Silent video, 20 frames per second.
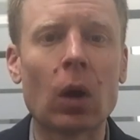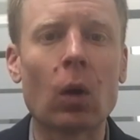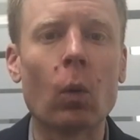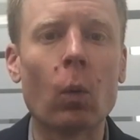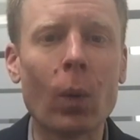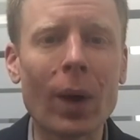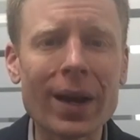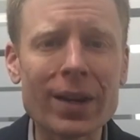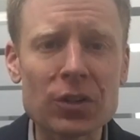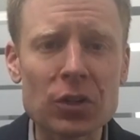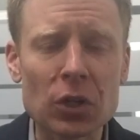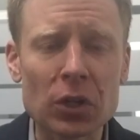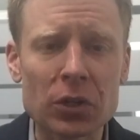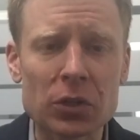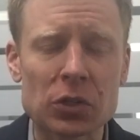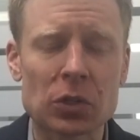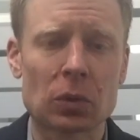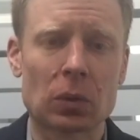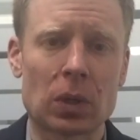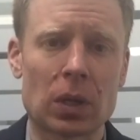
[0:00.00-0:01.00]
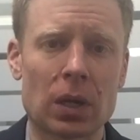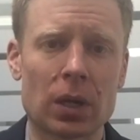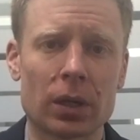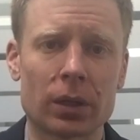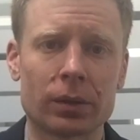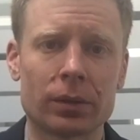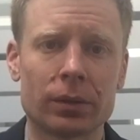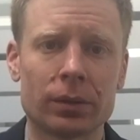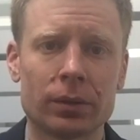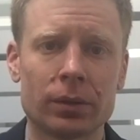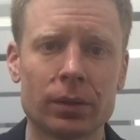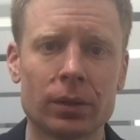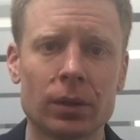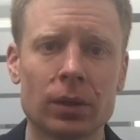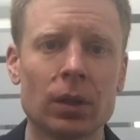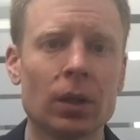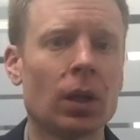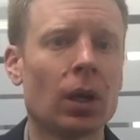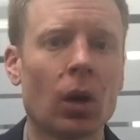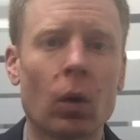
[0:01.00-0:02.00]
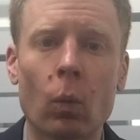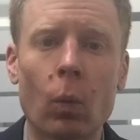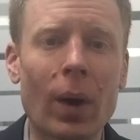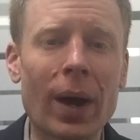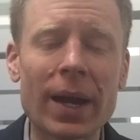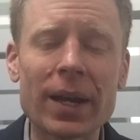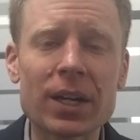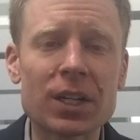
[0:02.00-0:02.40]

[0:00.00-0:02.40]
What took so long? Why